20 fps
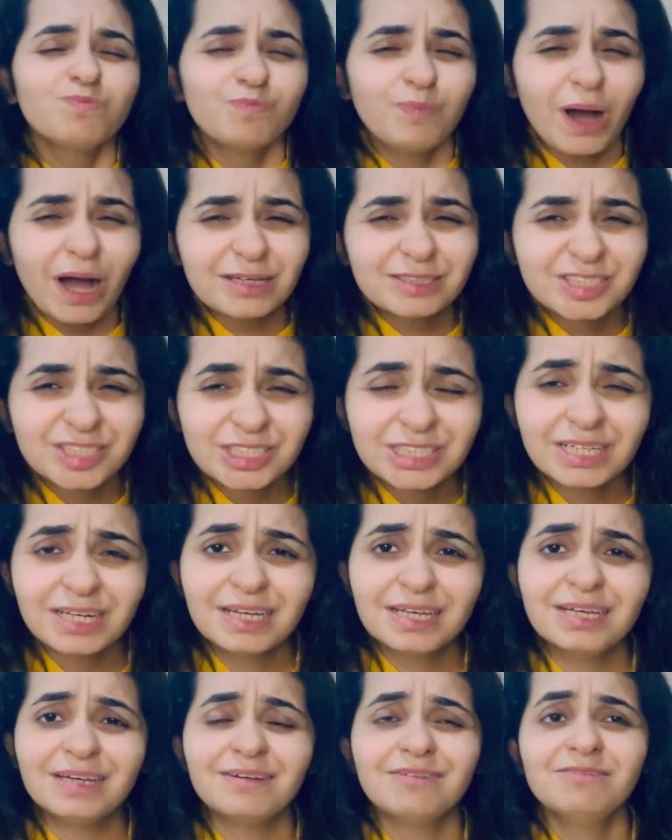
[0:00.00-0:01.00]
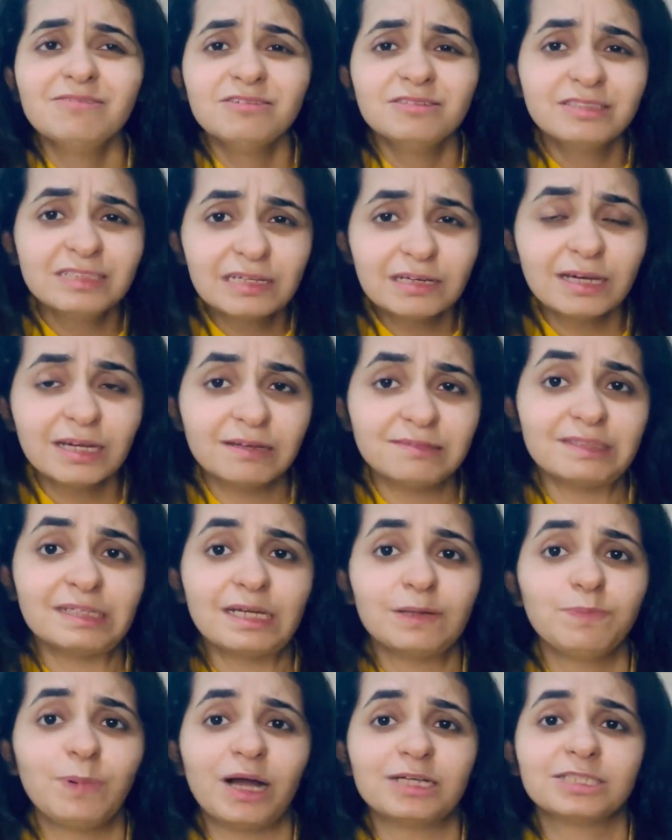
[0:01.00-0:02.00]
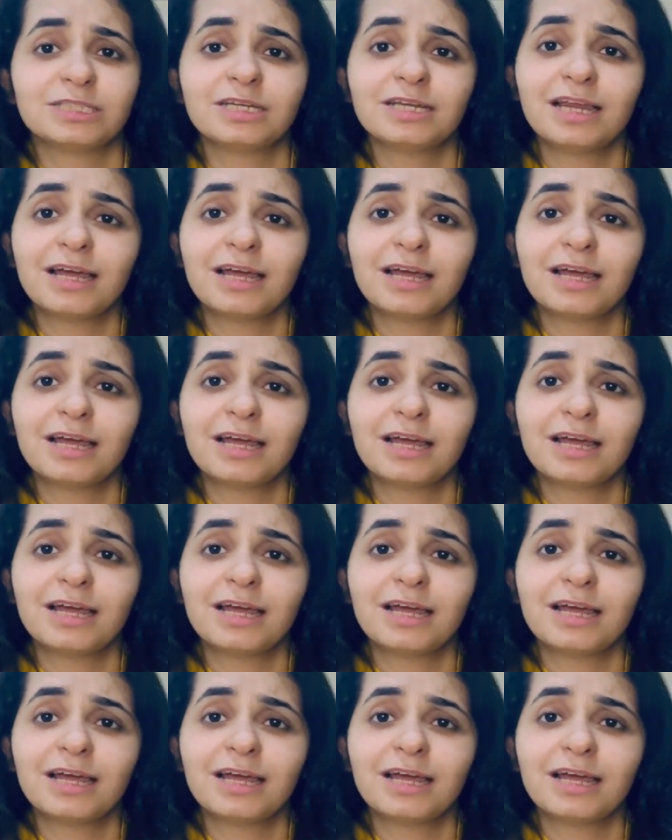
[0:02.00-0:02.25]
Partially, really partially,